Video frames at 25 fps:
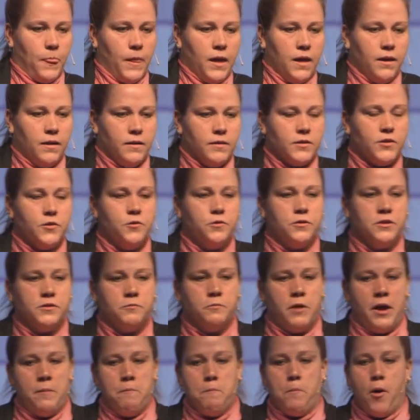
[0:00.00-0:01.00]
So
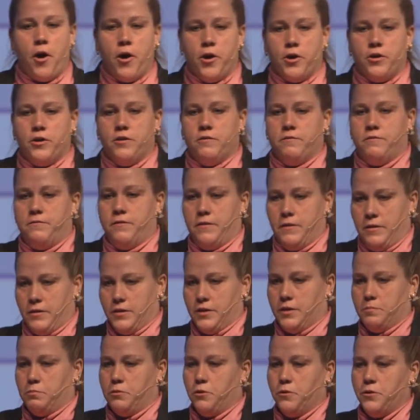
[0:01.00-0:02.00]
in part of
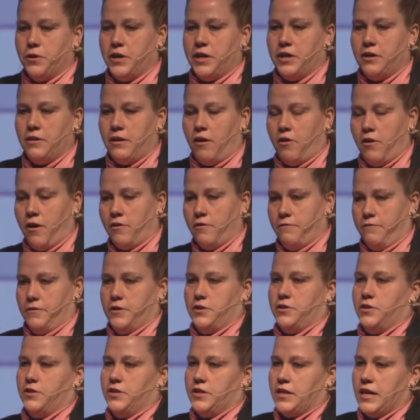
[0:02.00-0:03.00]
deploying
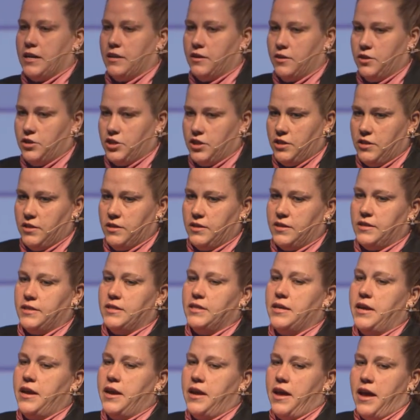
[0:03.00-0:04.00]
artificial intelligence
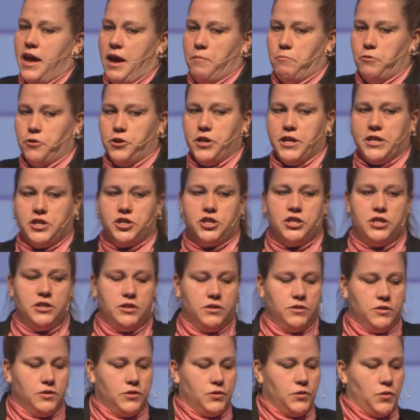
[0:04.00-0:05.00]
and
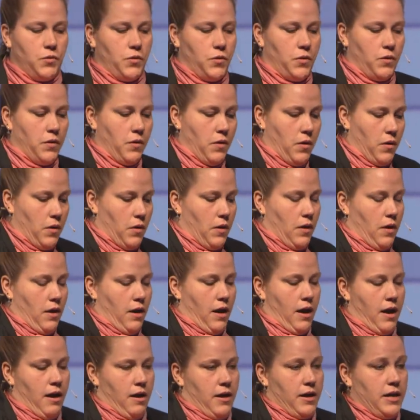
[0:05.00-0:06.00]
predictions
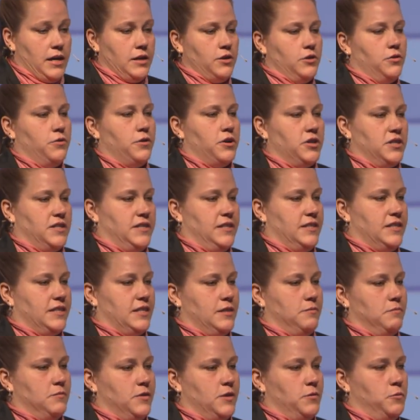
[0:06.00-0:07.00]
into our
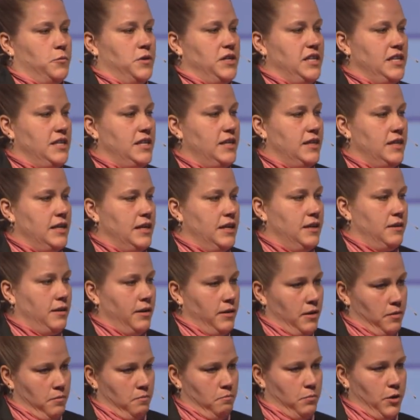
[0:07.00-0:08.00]
systems, we need to think
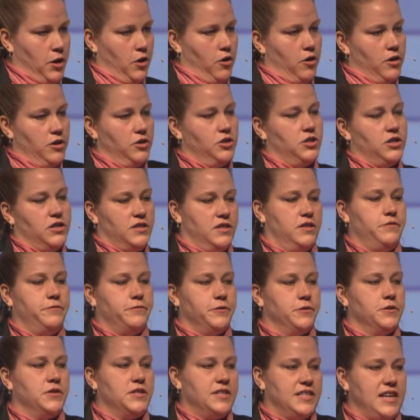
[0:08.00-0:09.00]
beyond just the
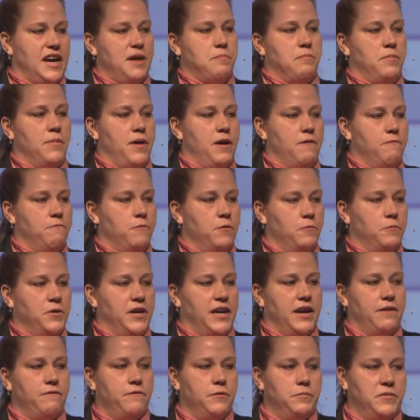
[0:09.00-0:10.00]
first step of what we
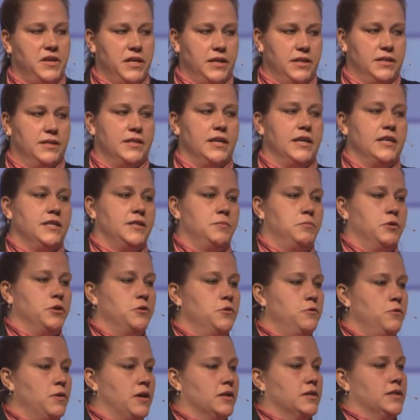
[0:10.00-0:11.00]
get from the insights, but
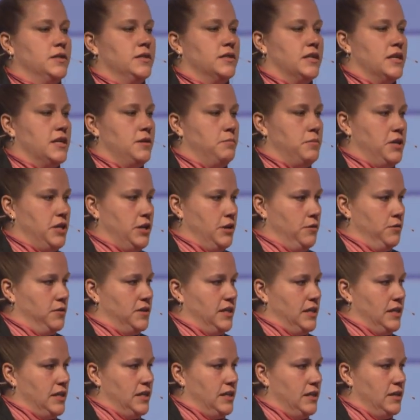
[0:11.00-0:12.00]
who else is going to be
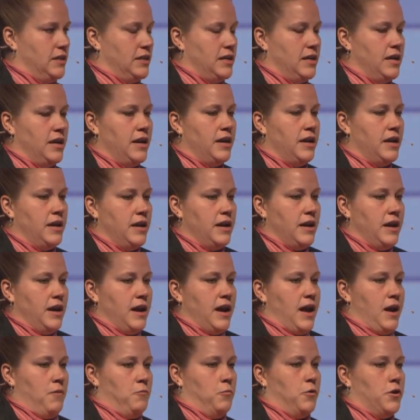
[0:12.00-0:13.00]
using it,
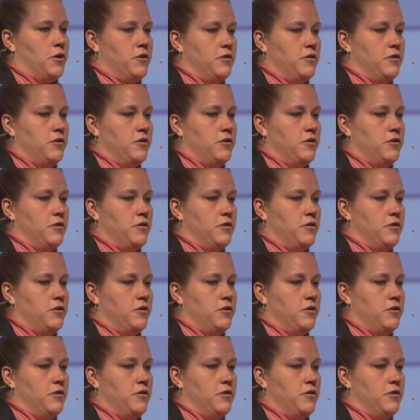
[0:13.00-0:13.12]
and what are the